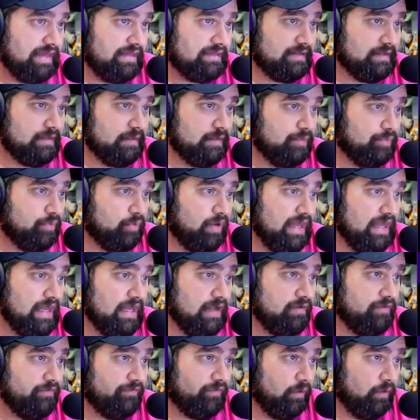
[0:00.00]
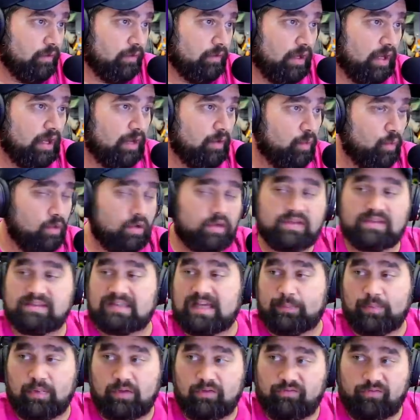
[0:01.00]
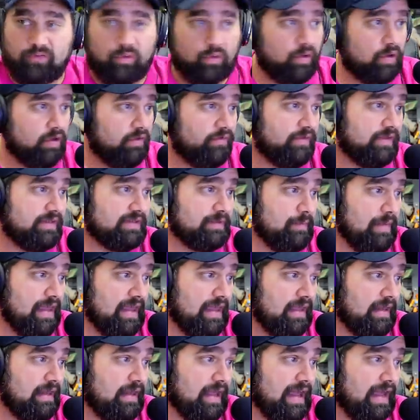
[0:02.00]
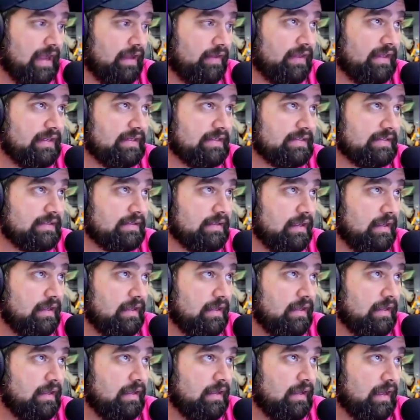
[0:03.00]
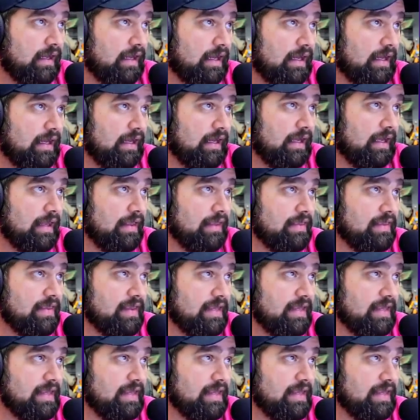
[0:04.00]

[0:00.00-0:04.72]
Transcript: thanks to the brave uh, stepping forward of this man, Alex. Uh,